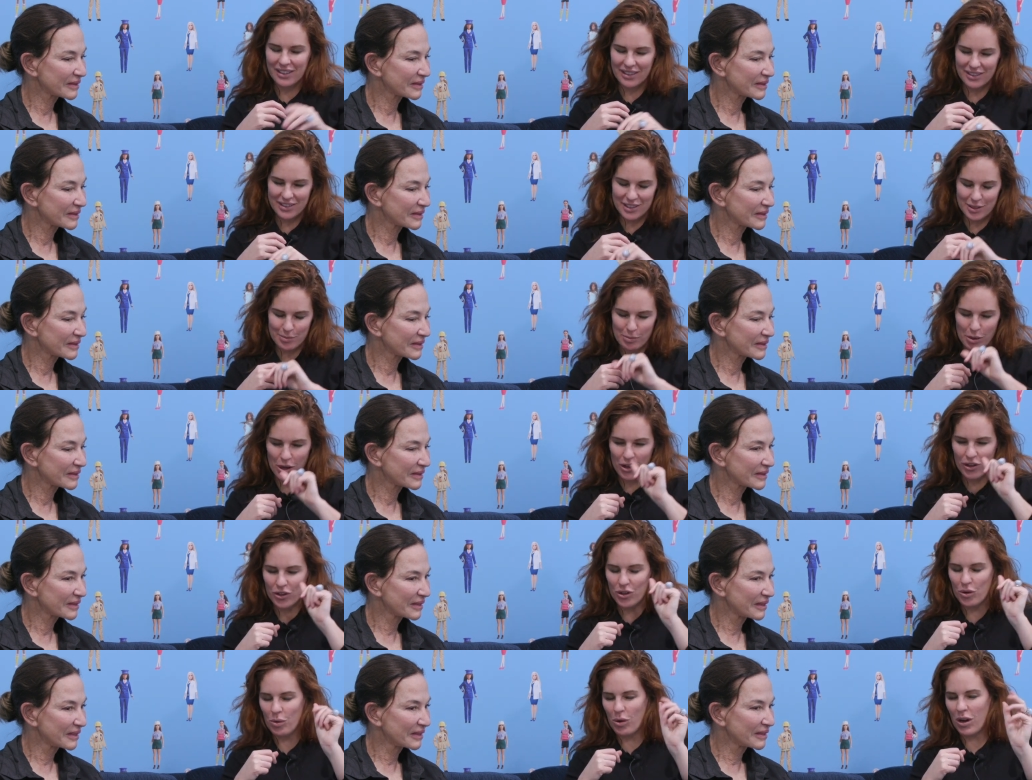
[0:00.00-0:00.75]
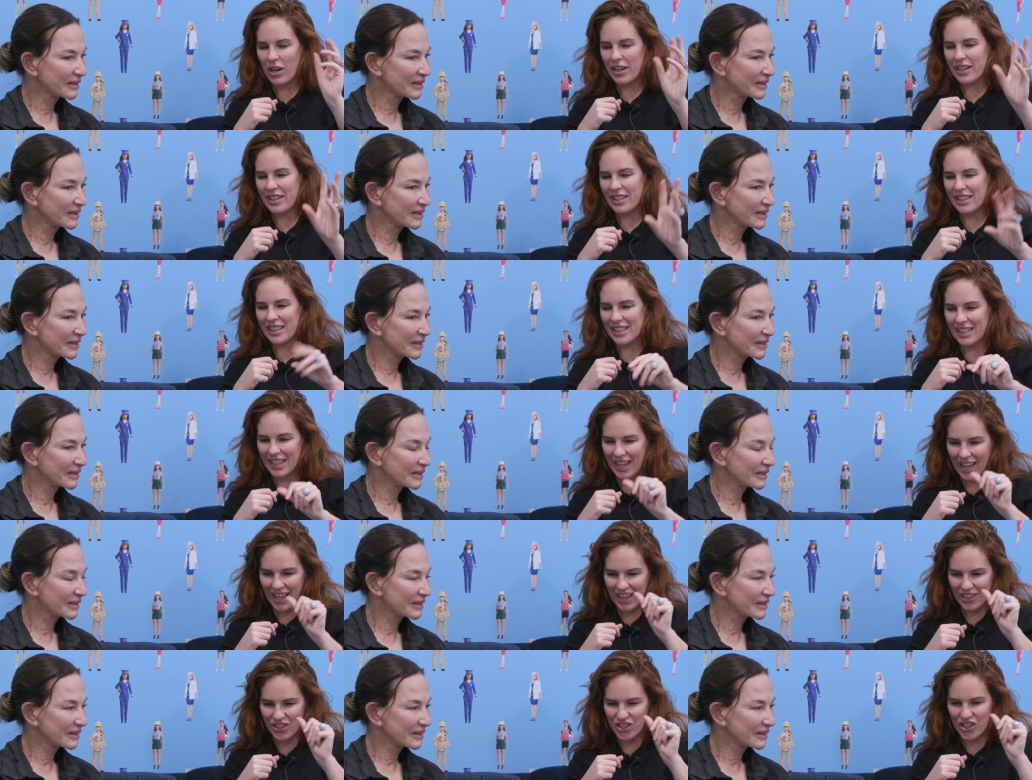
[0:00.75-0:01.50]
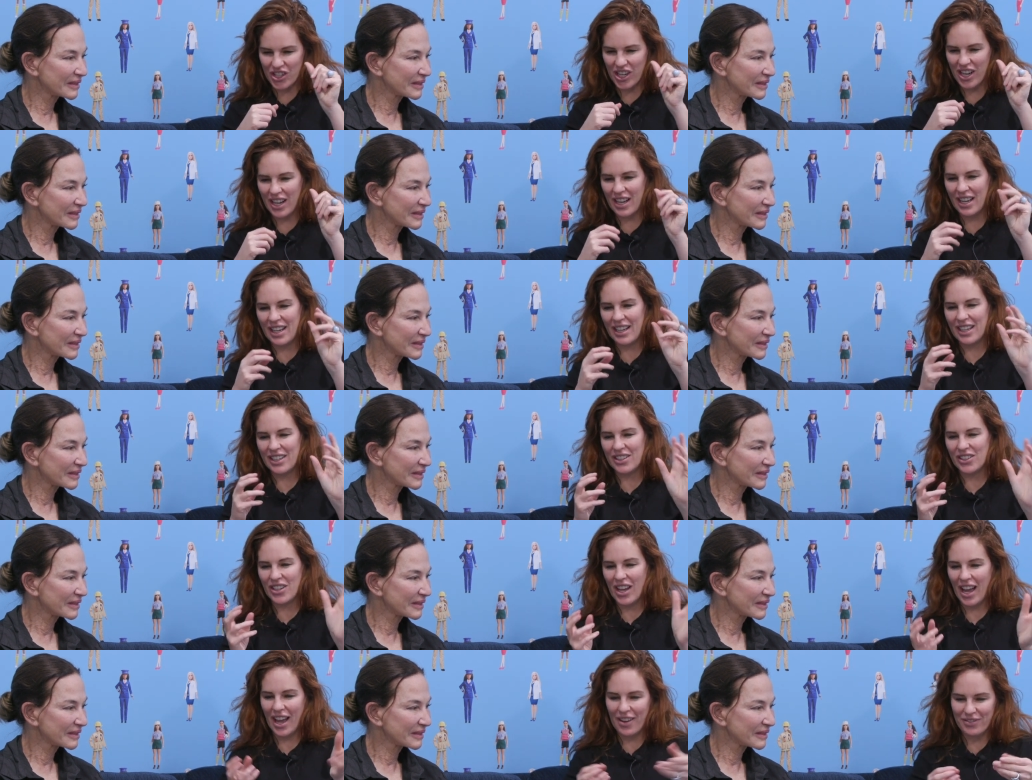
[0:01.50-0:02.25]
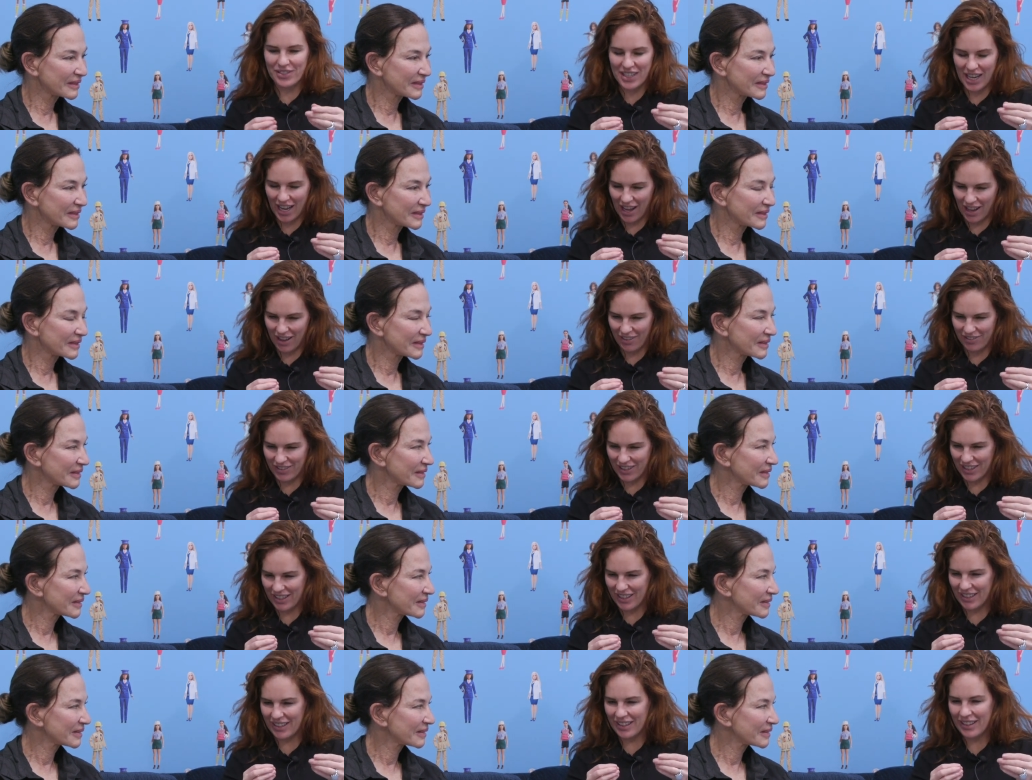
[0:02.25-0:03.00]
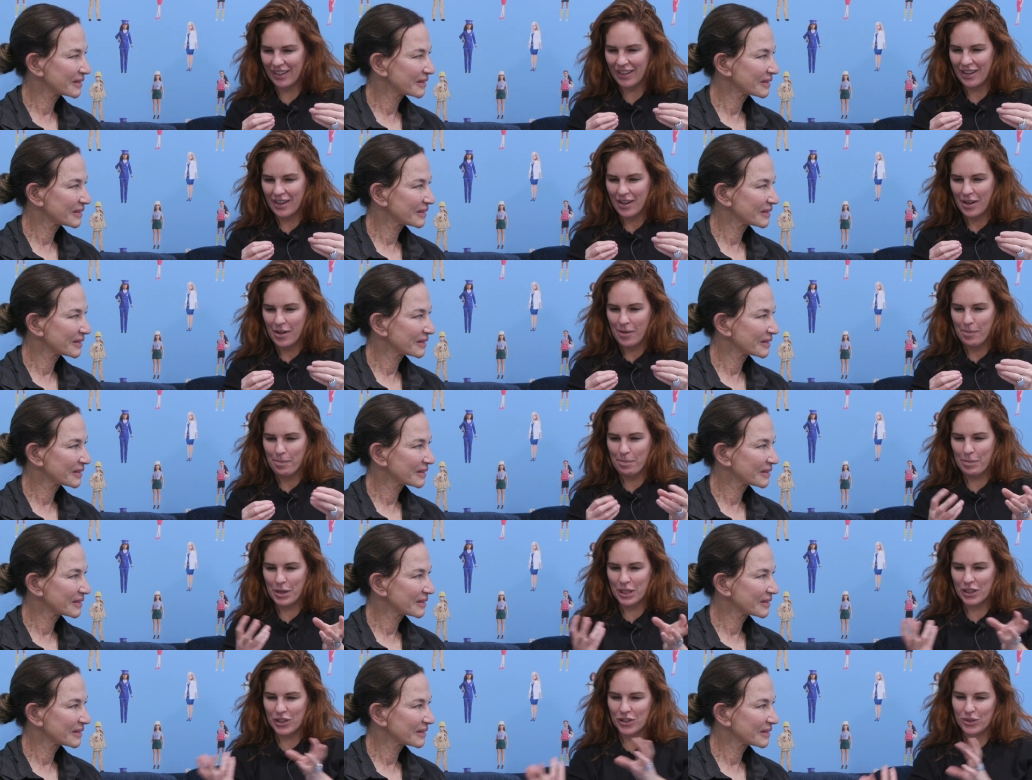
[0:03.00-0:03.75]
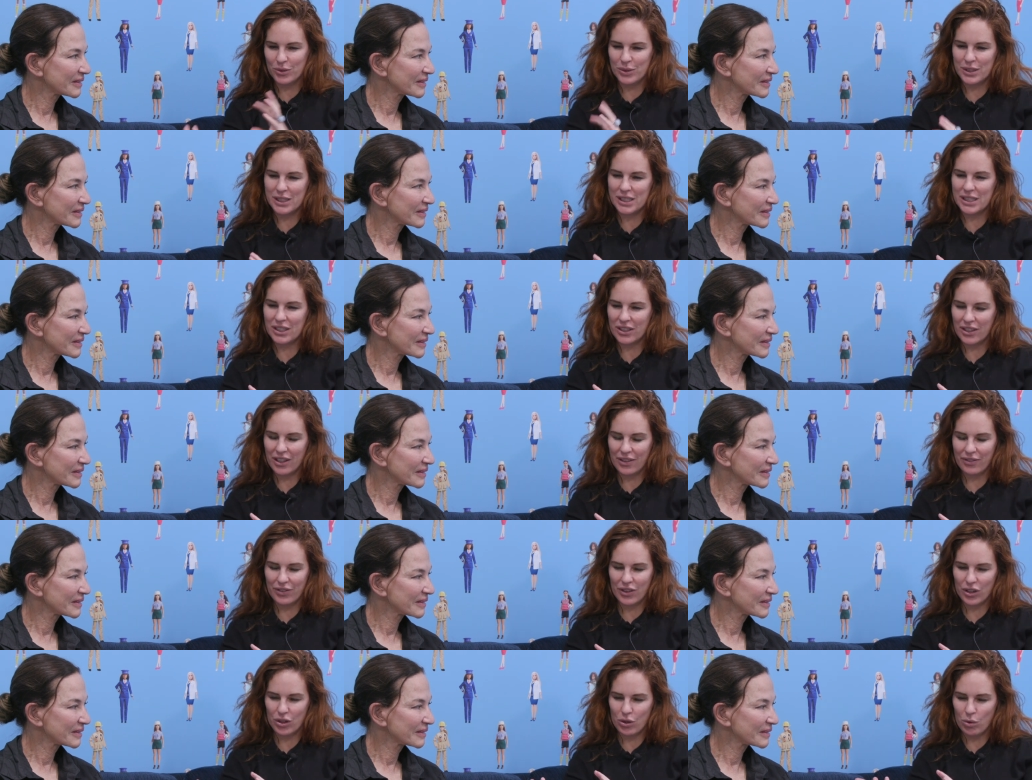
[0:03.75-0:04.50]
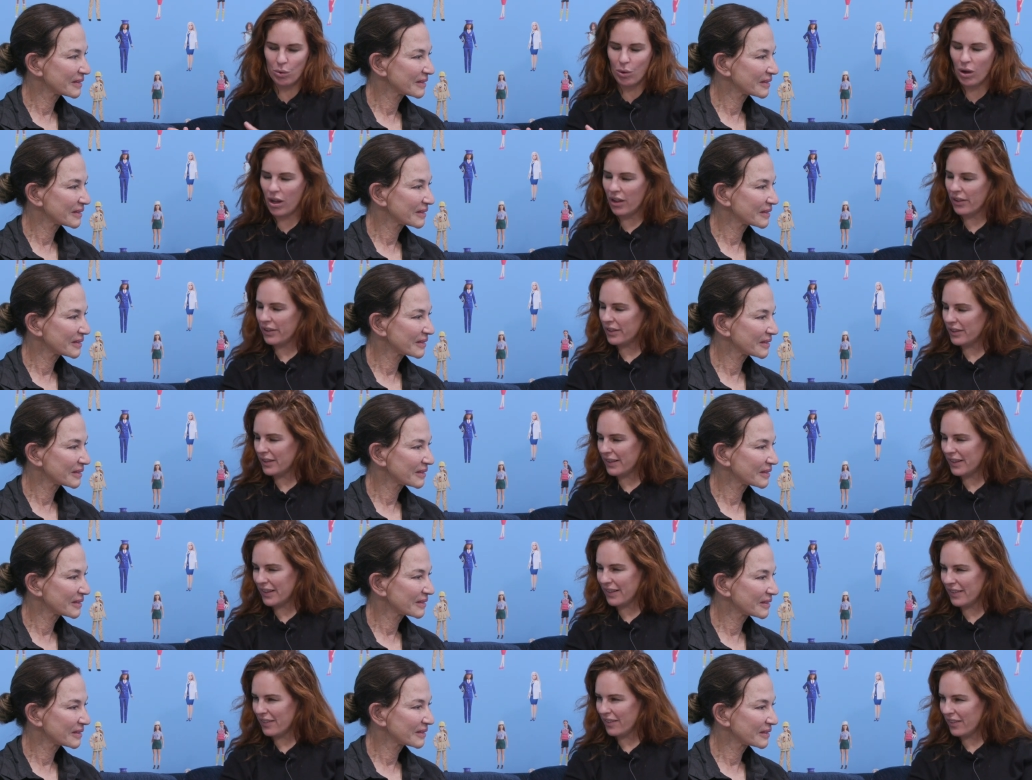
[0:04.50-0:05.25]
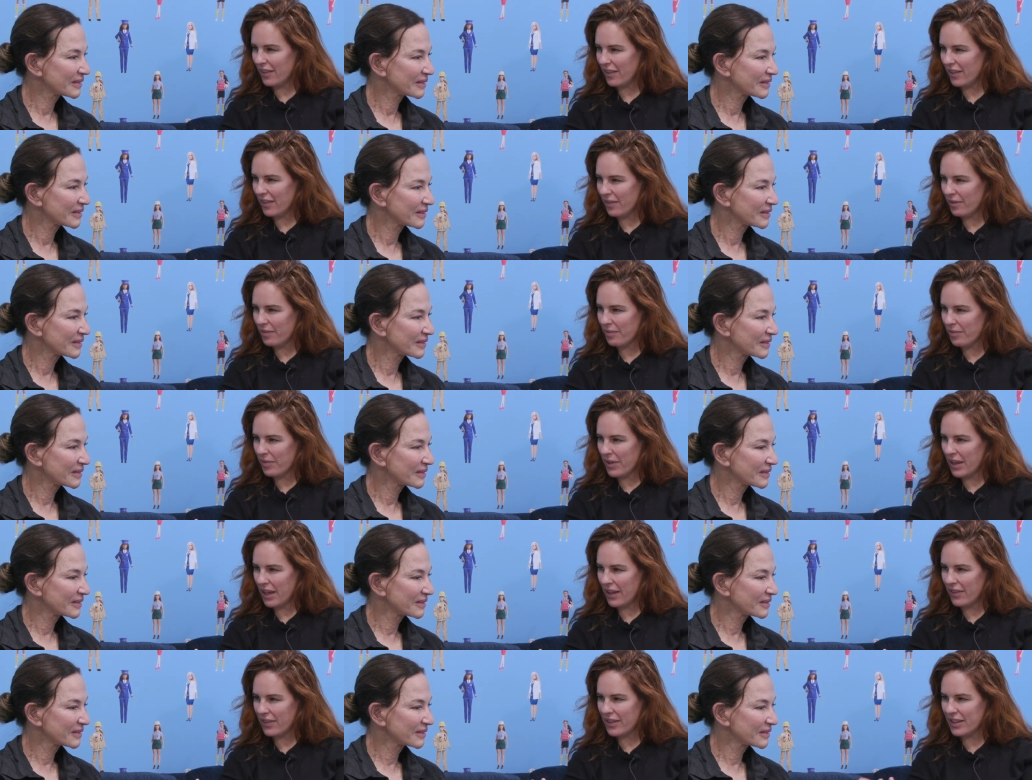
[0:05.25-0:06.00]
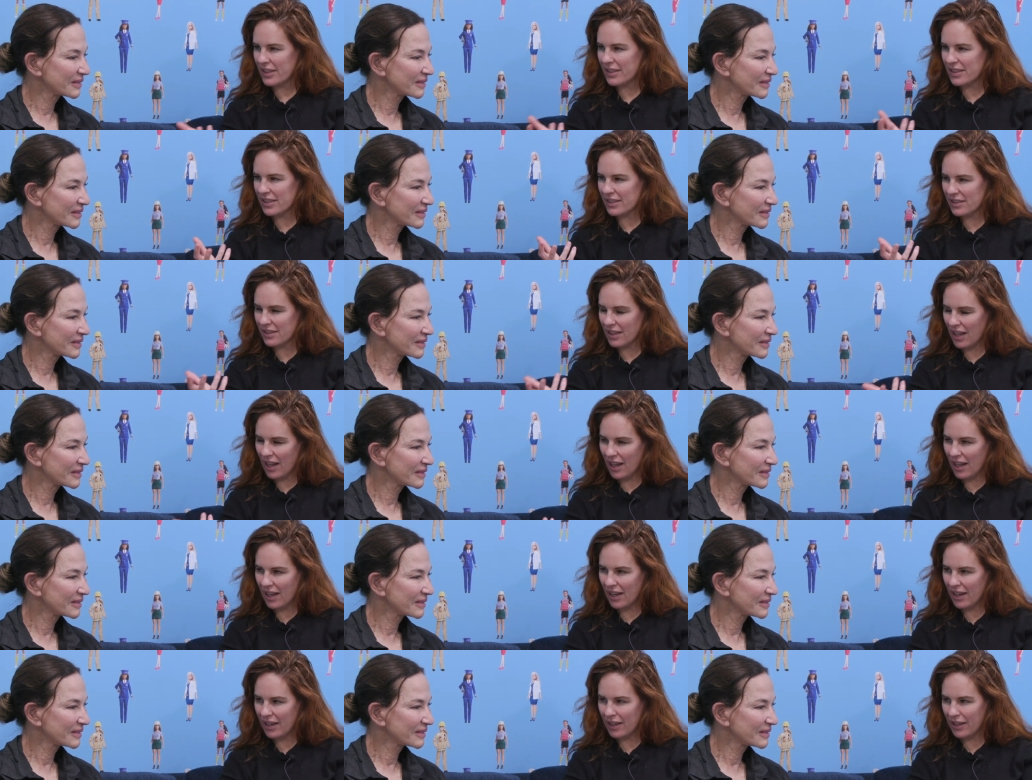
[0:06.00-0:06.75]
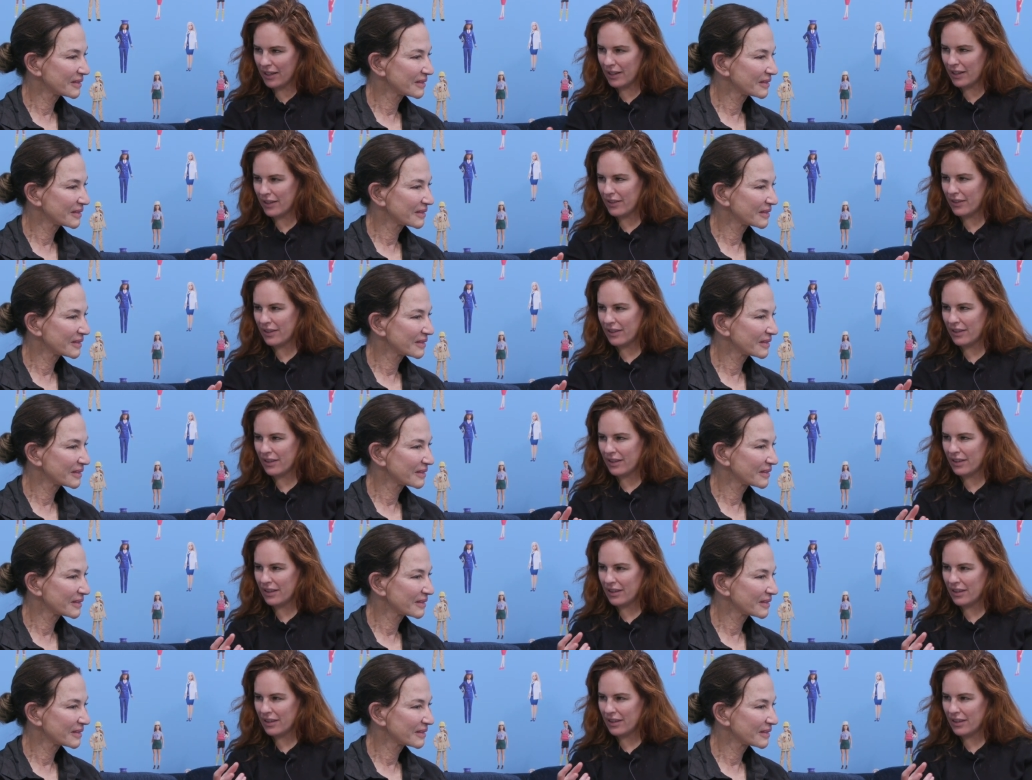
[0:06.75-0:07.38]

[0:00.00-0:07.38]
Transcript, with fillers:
Speaker 1: Small quantity cachet, you have to have it, but you still have the quality and the design, and